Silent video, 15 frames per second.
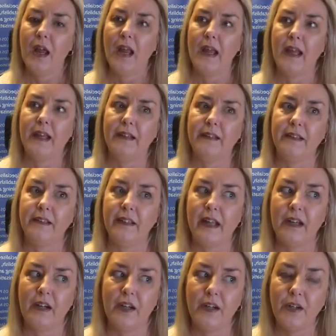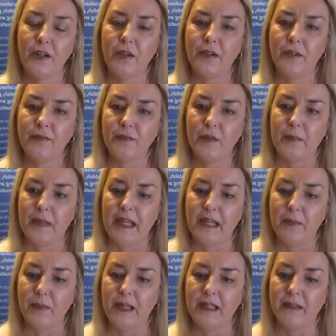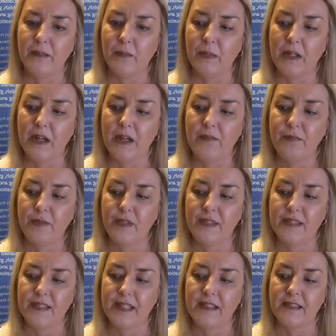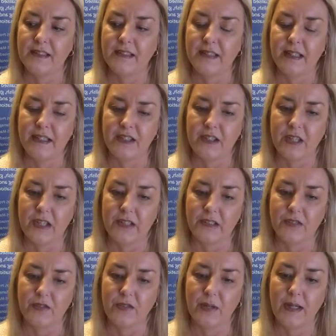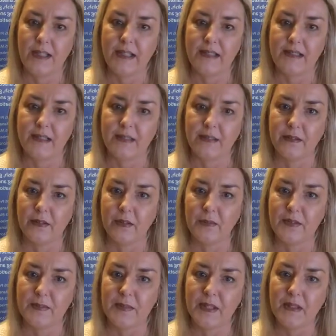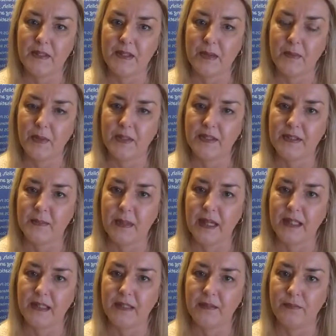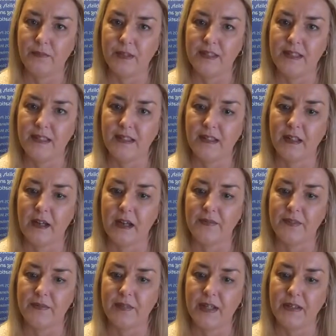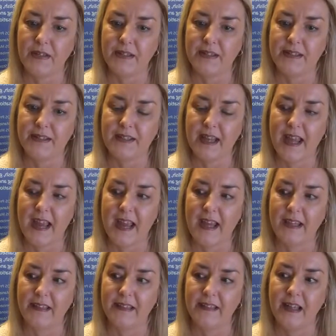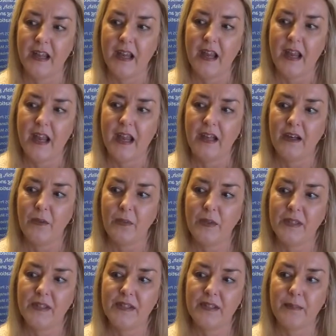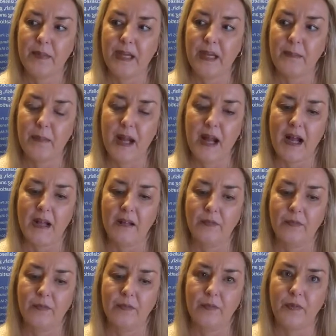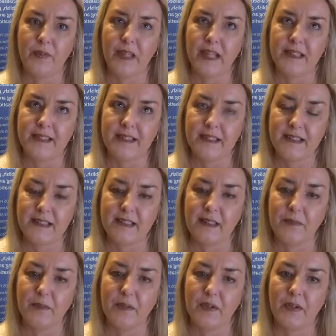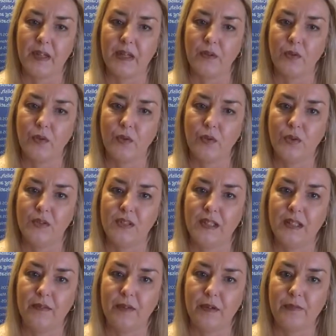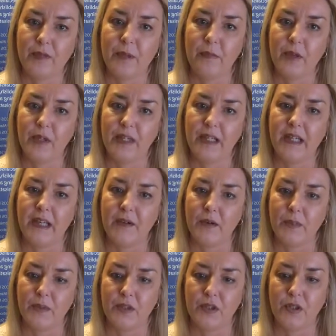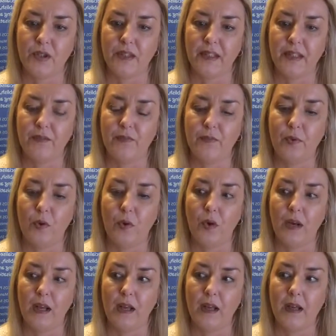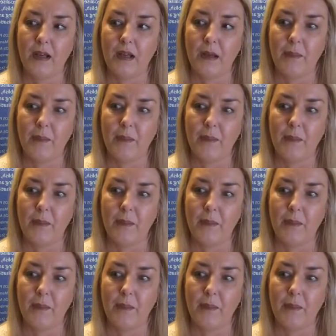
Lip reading: And I know that for me, when I first entered the education training sector, it was because I wanted to make a difference in the lives of others, and I wanted to be a part of a system that could give everybody an opportunity for a